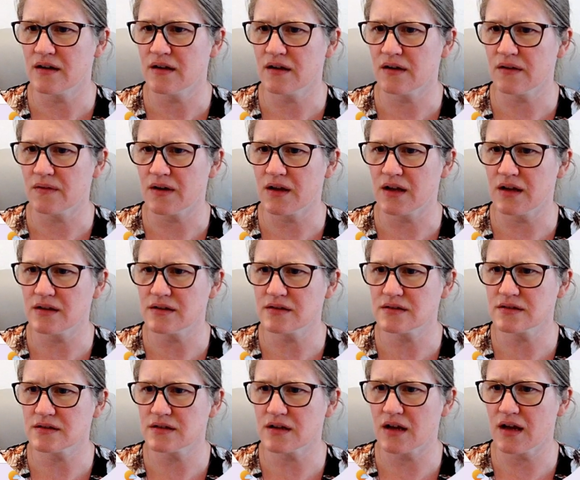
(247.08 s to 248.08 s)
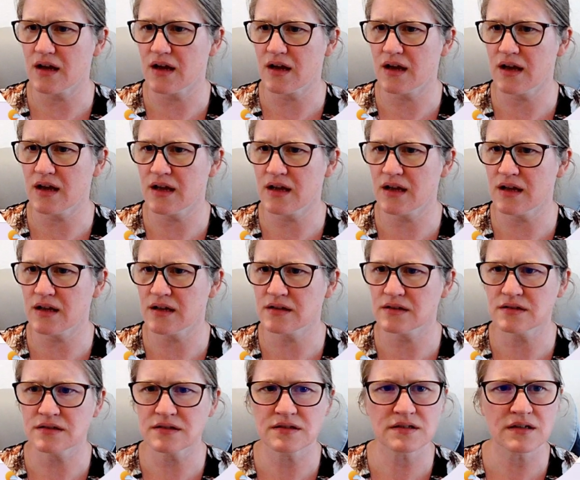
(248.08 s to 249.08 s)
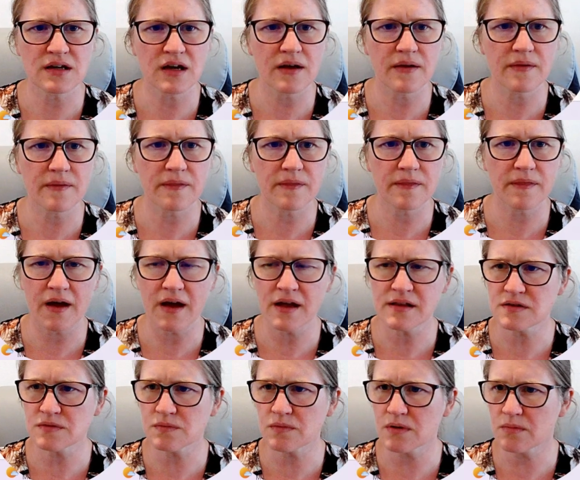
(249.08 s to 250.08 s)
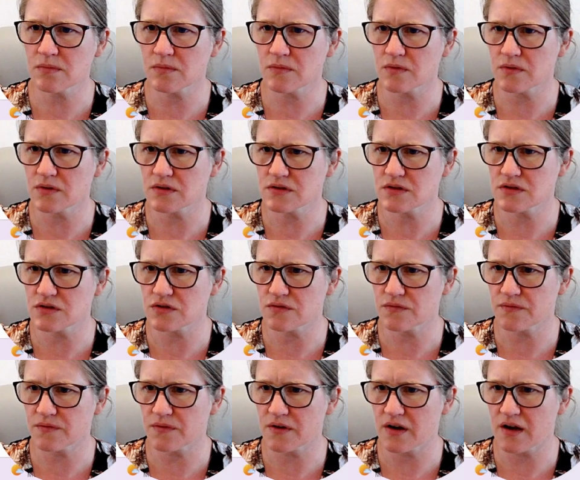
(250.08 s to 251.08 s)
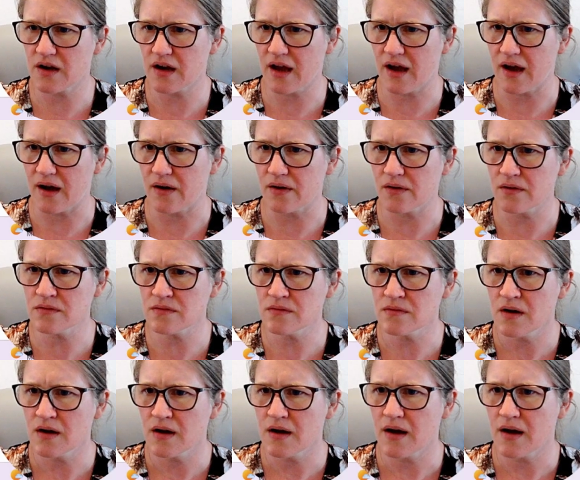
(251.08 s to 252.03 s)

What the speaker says: All right, and that's what I'm going to do for now.